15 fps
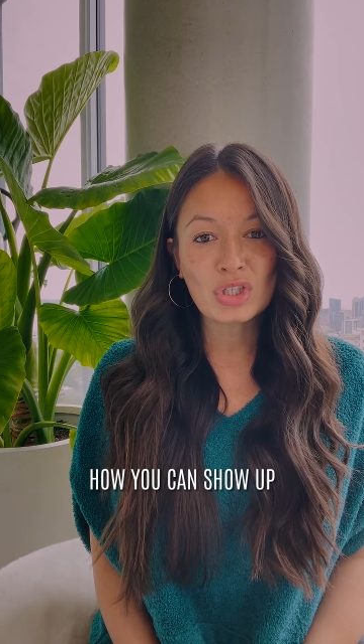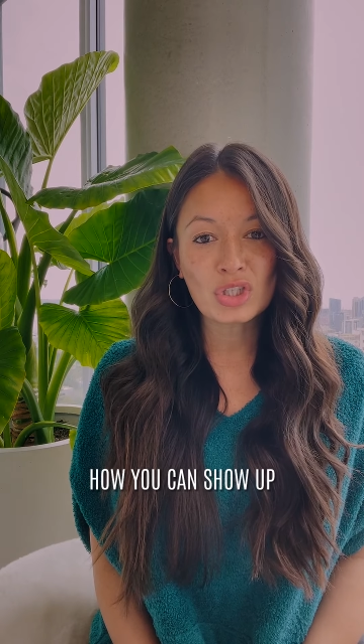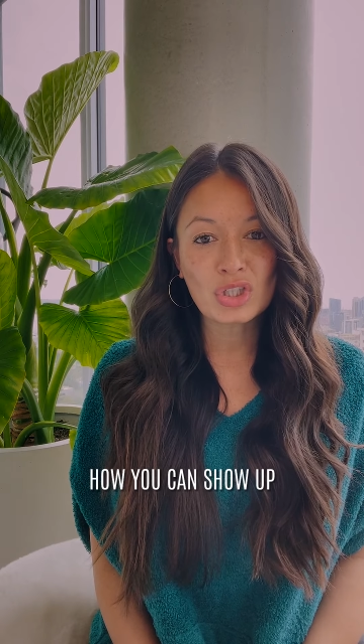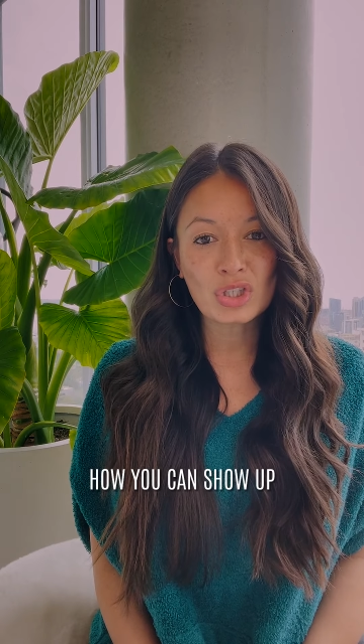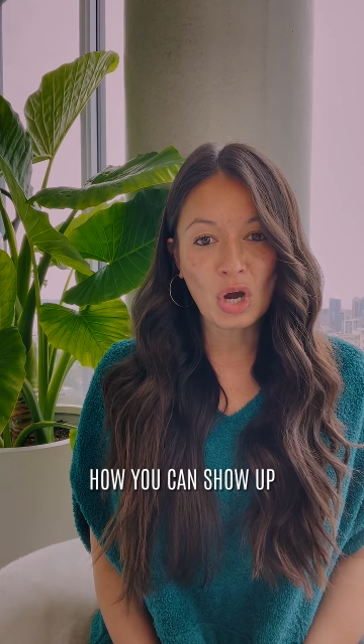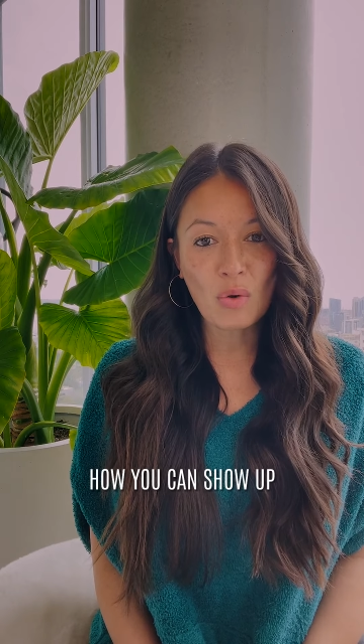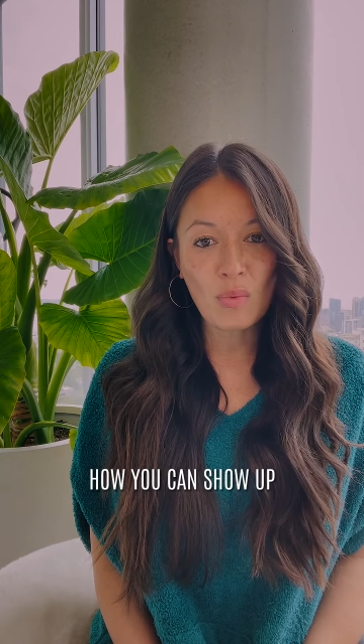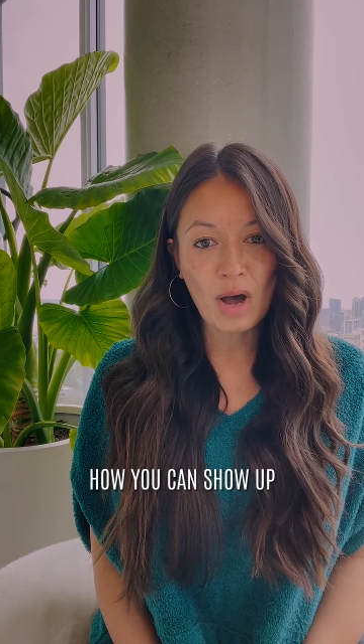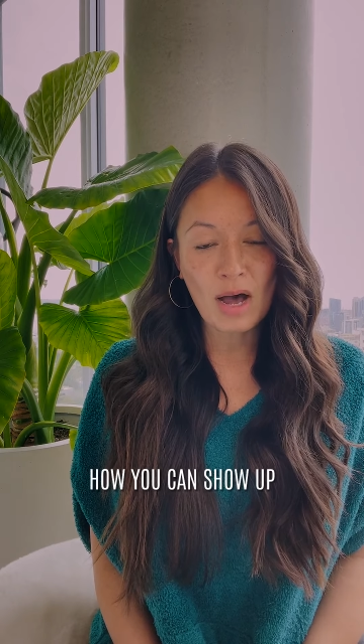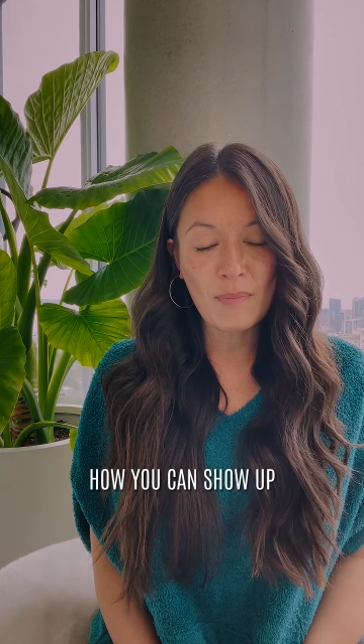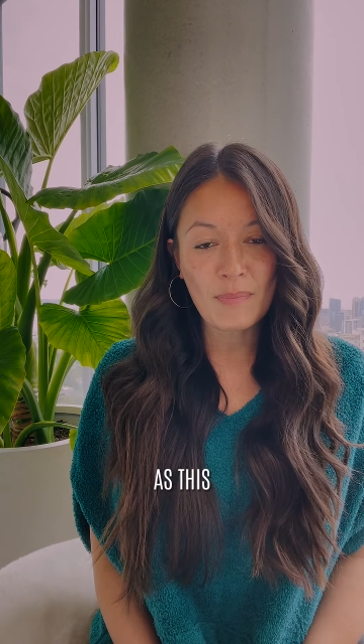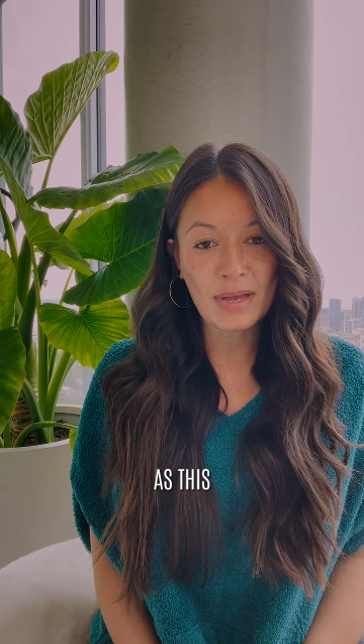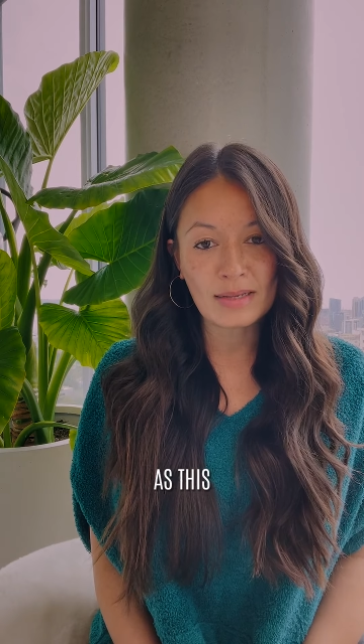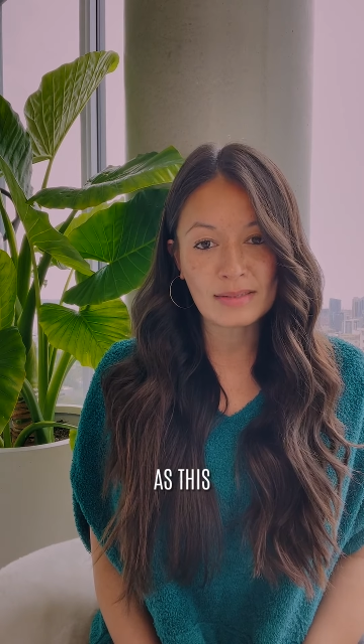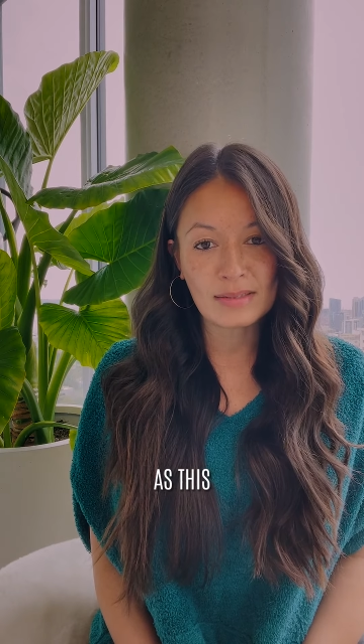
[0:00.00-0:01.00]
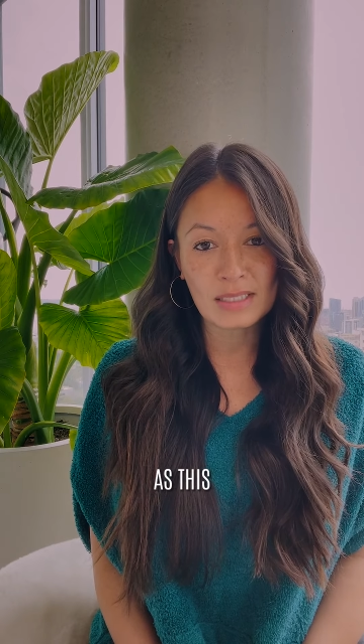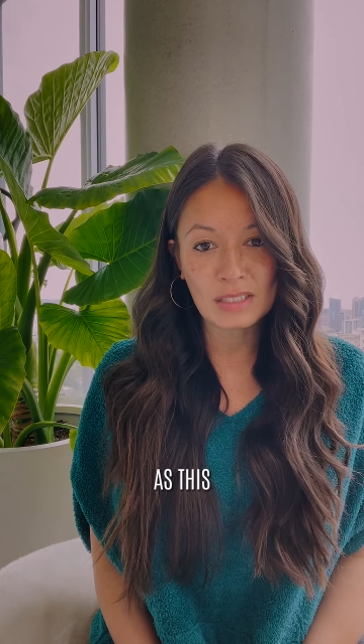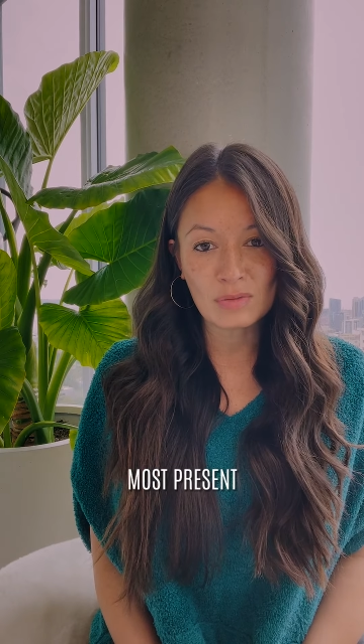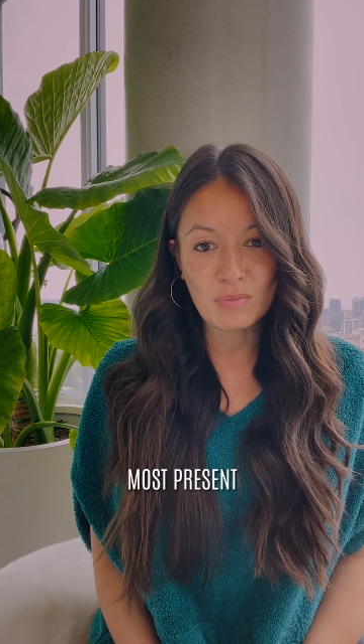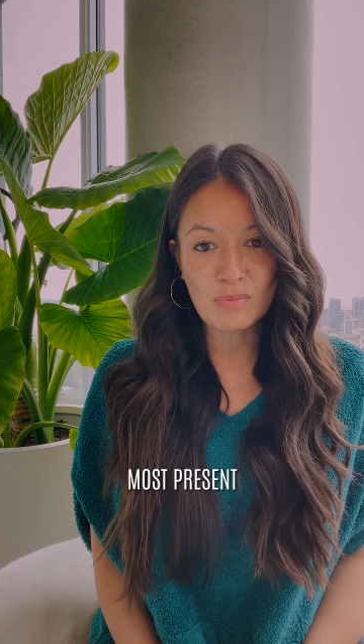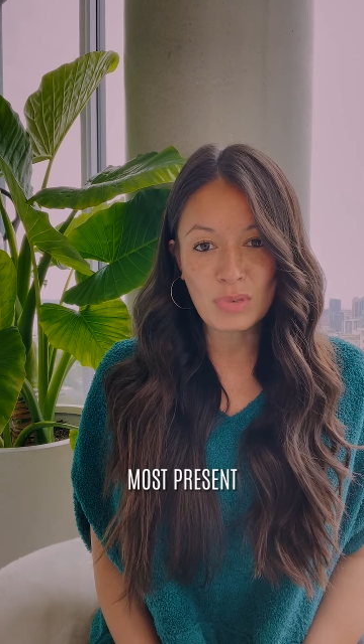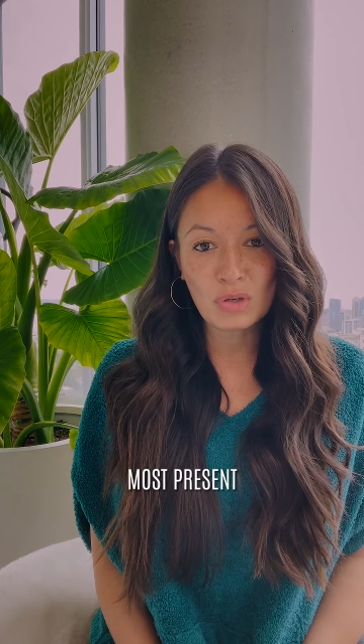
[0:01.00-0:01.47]
show up as
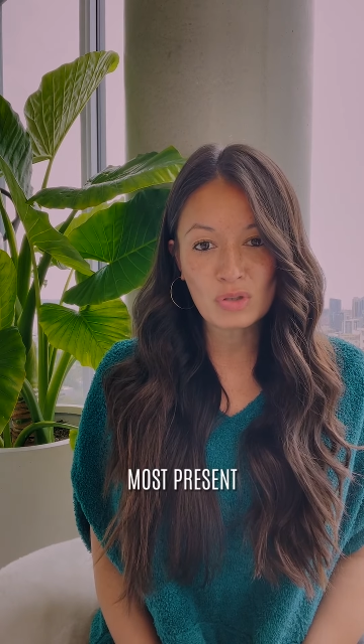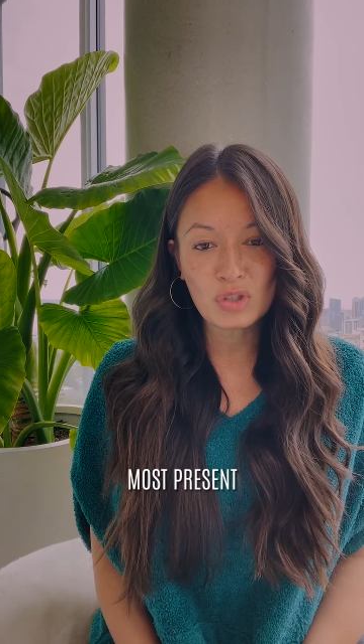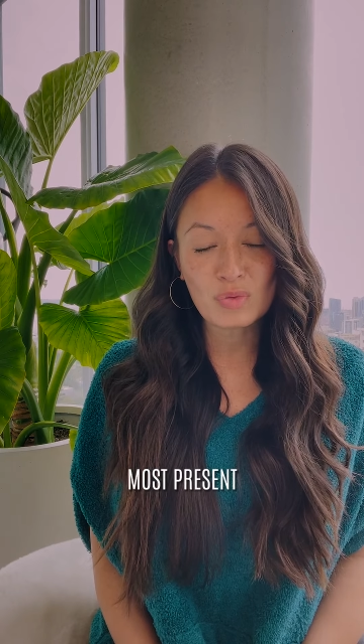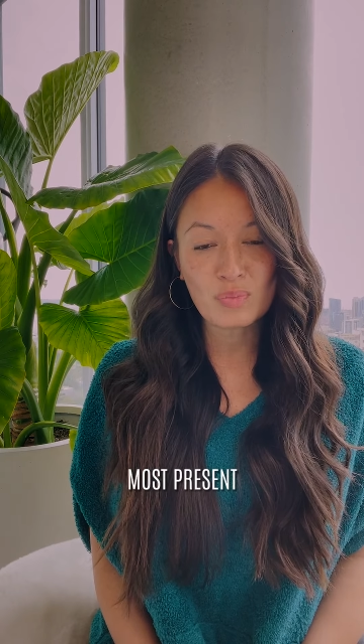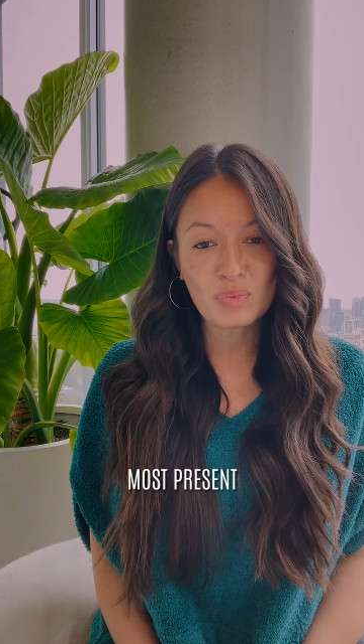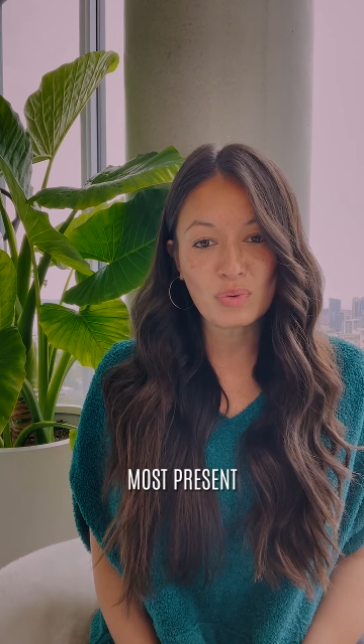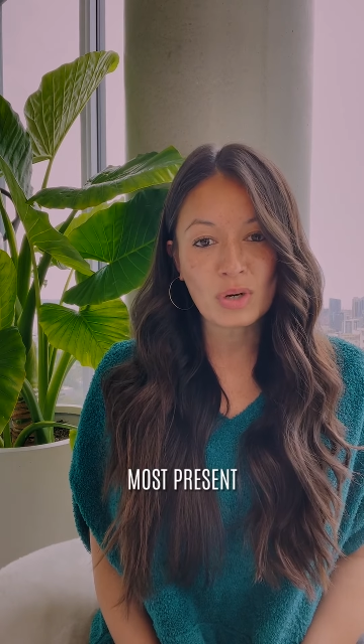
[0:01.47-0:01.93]
this most